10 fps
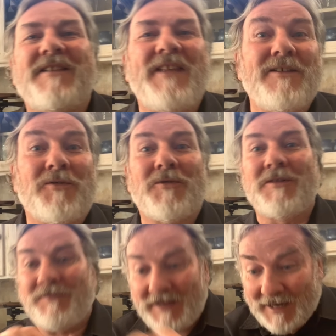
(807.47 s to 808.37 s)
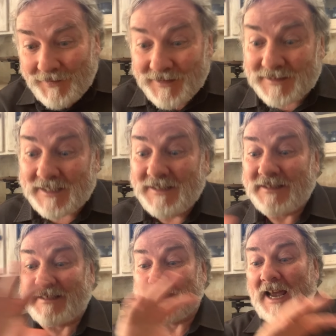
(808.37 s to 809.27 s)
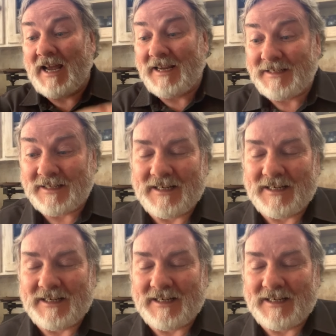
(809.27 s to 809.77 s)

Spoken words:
and then all of the others inside